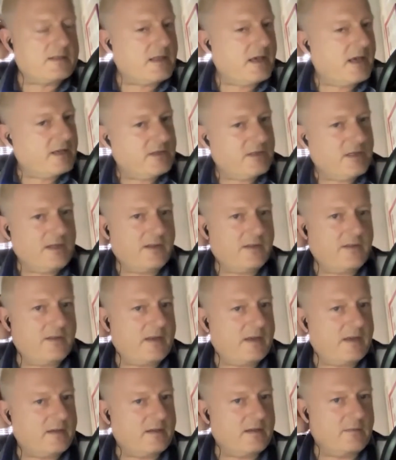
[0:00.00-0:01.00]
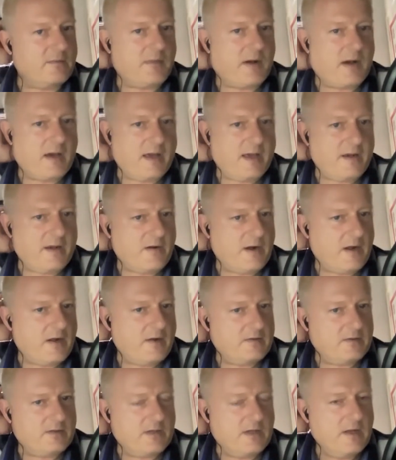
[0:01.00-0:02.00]
they actually think that by
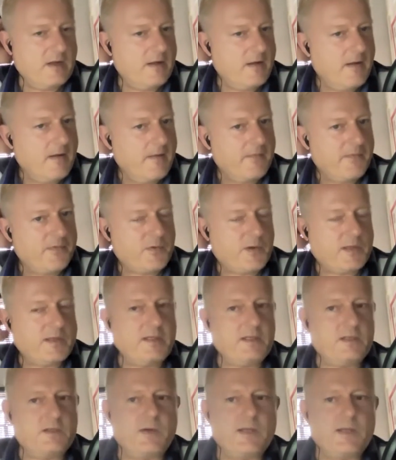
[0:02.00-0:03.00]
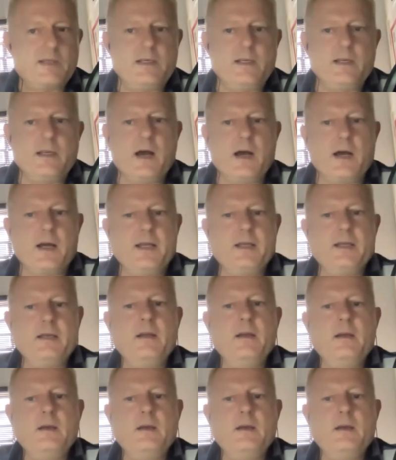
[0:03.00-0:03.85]
around 2029,